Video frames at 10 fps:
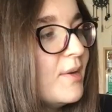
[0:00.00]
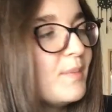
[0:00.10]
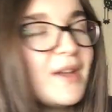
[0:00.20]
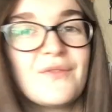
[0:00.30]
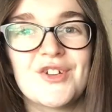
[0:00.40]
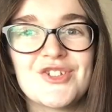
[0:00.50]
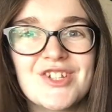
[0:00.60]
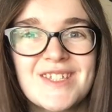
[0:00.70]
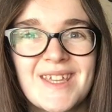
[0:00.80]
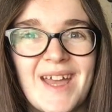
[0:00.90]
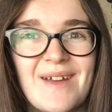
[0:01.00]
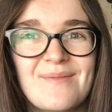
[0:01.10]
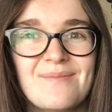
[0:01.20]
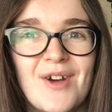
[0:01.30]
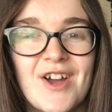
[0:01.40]
But if I just get
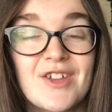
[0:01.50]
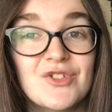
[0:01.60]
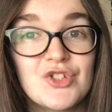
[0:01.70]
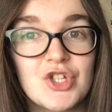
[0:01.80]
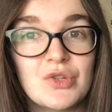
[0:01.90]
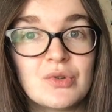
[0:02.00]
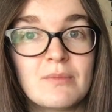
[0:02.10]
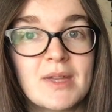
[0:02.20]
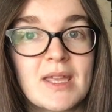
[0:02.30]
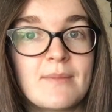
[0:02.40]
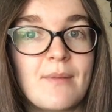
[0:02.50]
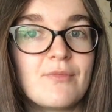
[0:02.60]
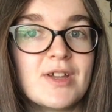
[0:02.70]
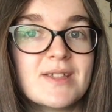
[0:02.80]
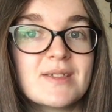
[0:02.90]
my June Mickey
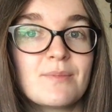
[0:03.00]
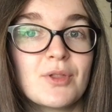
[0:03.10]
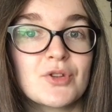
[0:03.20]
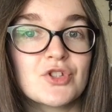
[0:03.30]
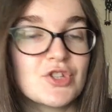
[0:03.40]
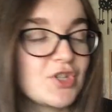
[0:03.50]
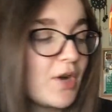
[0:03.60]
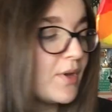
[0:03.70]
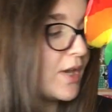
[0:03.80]
Memories plush to show